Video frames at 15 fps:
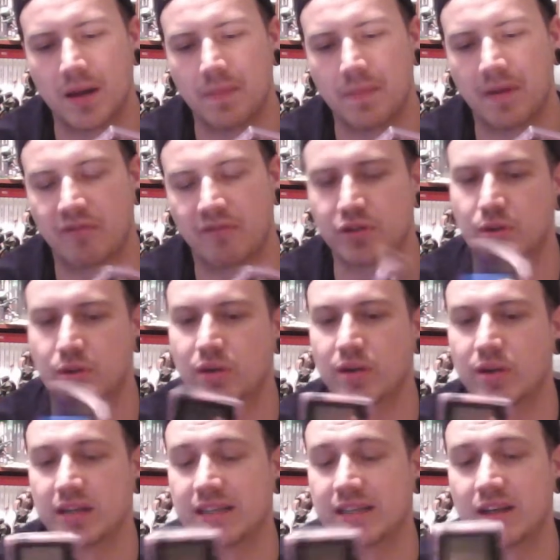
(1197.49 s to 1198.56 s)
But for 20
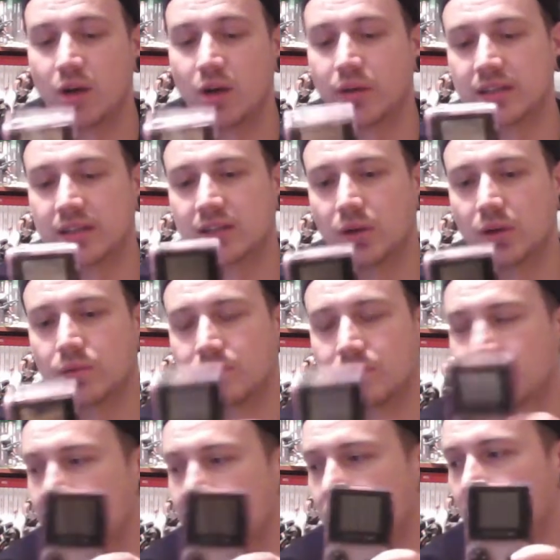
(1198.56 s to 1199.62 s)
quid I didn't own it, so
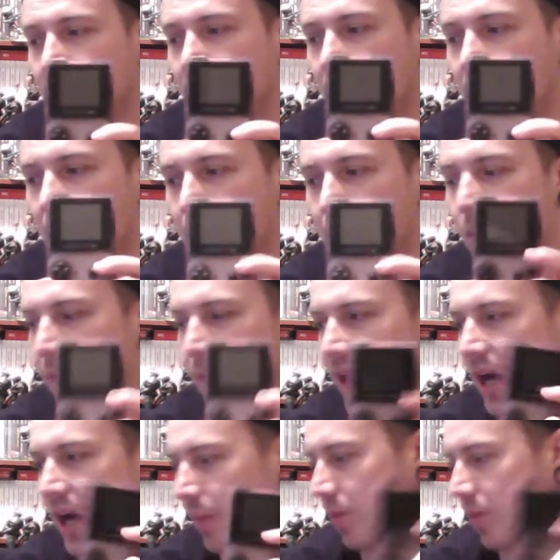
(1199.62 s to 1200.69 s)
I will
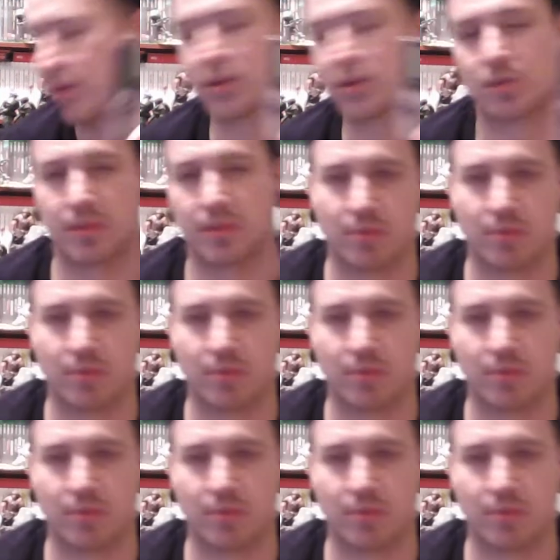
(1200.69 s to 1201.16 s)
pick up one that's a bit more